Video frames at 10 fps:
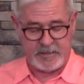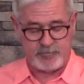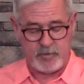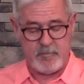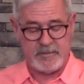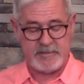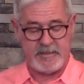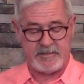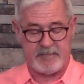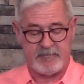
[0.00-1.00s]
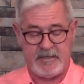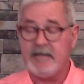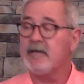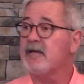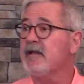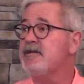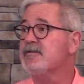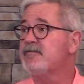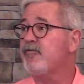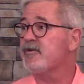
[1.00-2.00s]
That's Romans 8:17 and
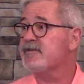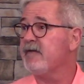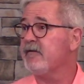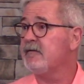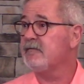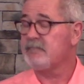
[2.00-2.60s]
Galatians 4:7.